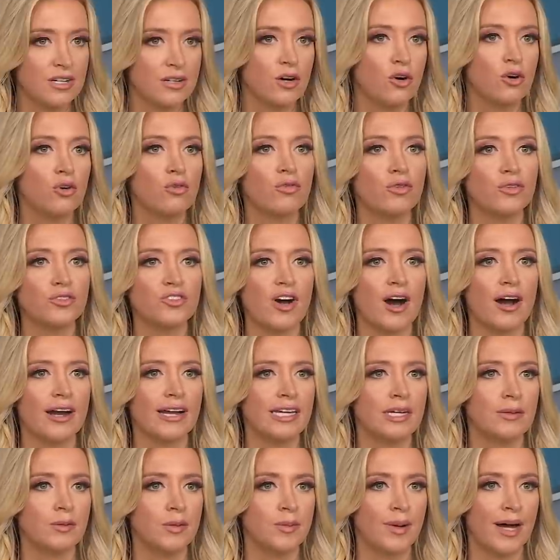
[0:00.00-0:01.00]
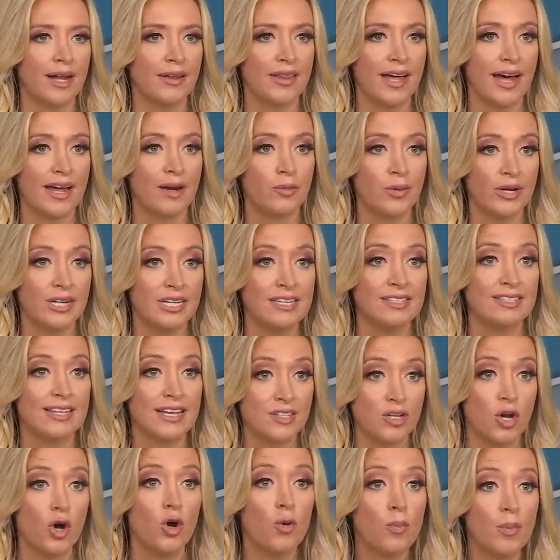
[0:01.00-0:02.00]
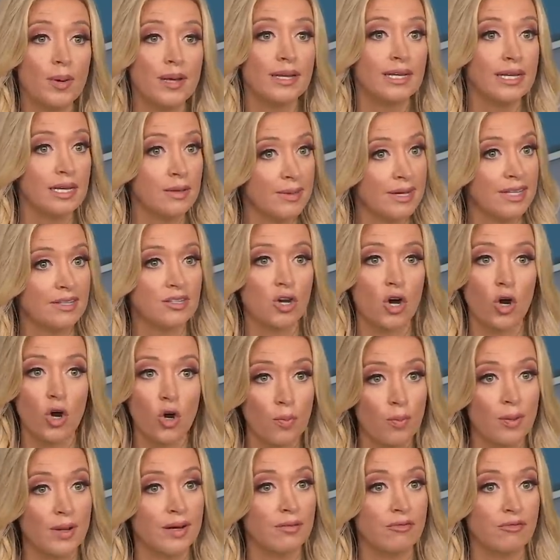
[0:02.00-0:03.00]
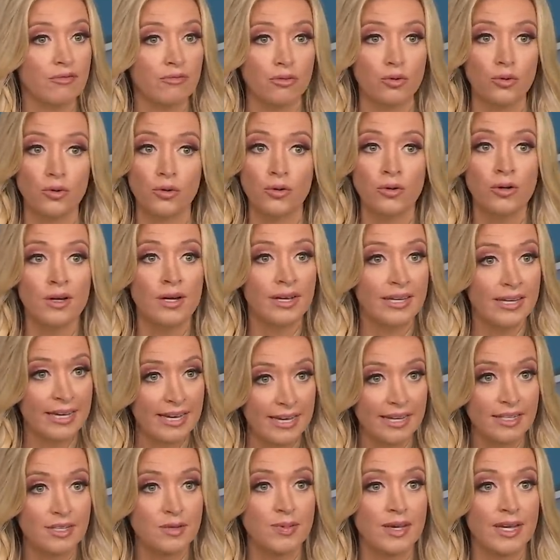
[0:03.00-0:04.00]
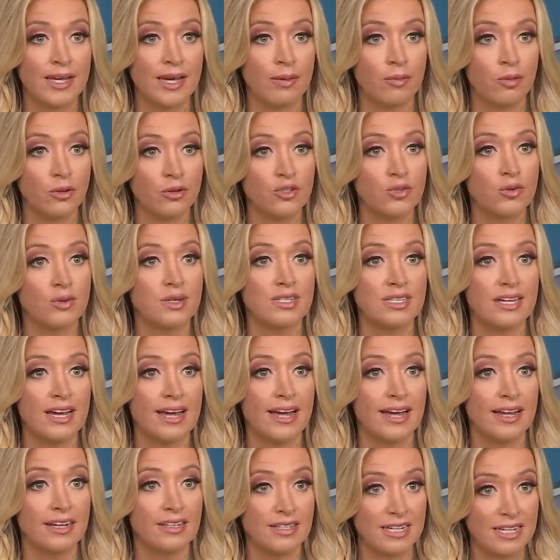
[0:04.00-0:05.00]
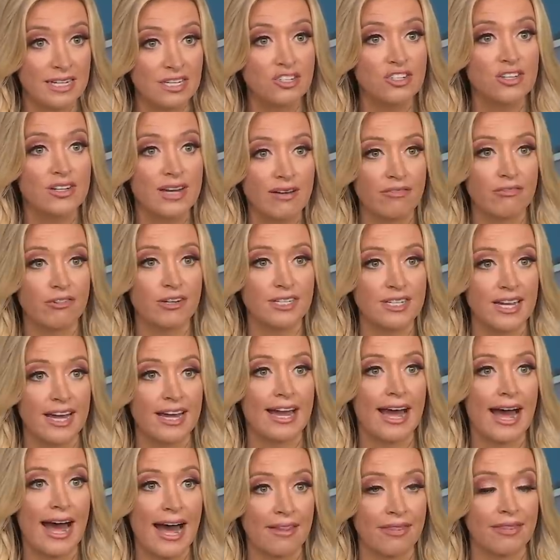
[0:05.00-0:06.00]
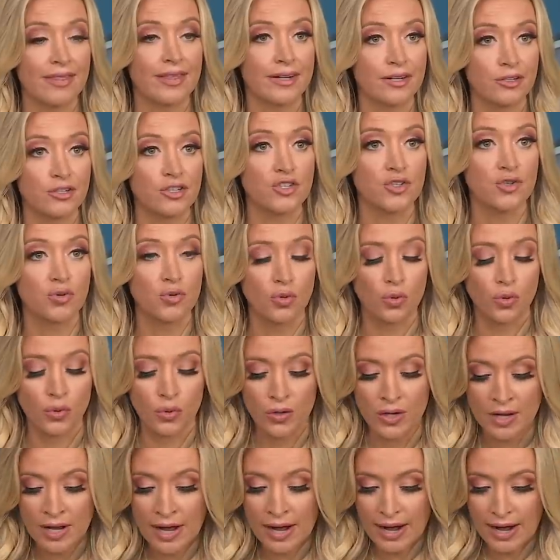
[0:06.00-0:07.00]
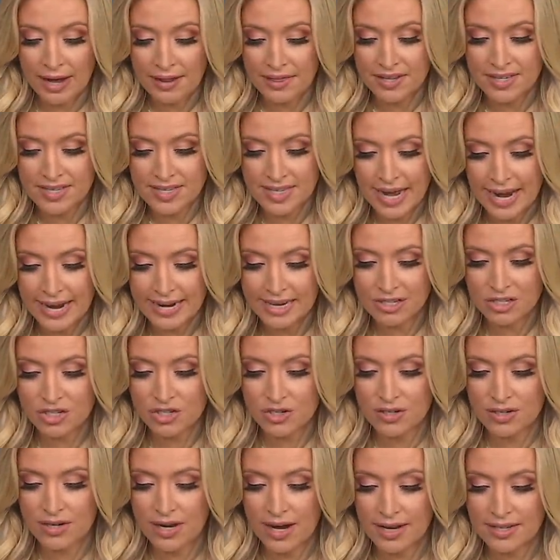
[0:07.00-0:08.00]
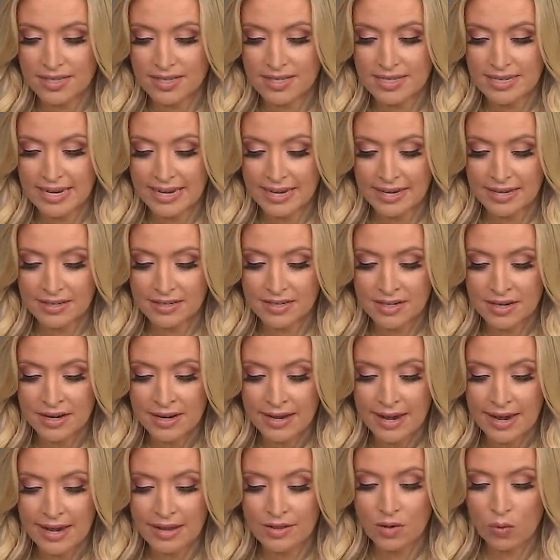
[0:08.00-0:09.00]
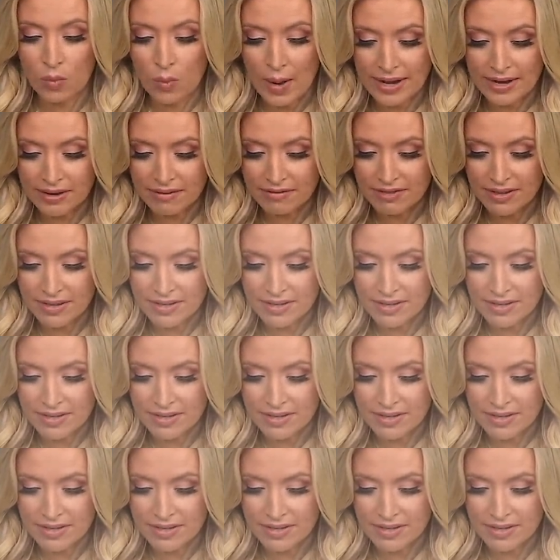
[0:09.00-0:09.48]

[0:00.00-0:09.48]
in the Oval talking to him about that. And when he says open, he means open and full, kids being able to attend each and every day at their school. The science should not stand in the way of